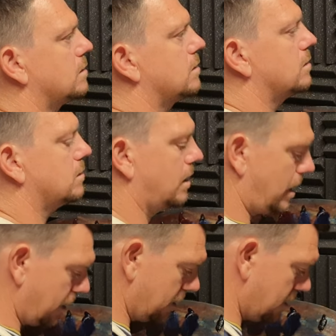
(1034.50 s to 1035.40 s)
Just
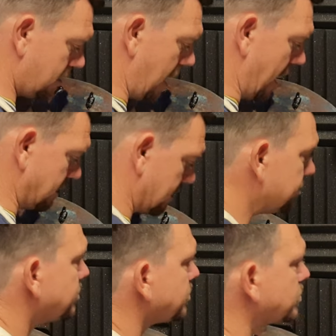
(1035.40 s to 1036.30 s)
like that.
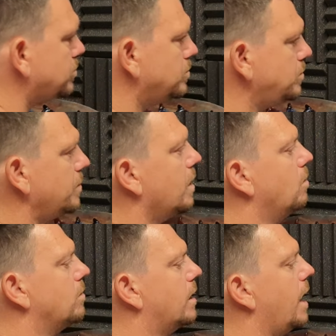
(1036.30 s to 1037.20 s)

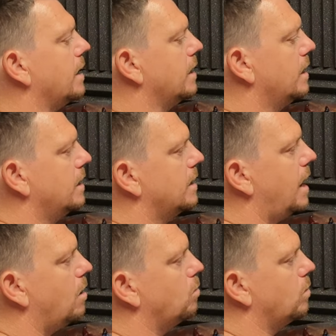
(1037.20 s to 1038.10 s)
Okay,
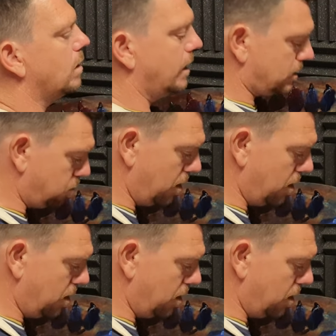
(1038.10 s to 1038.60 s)
now let's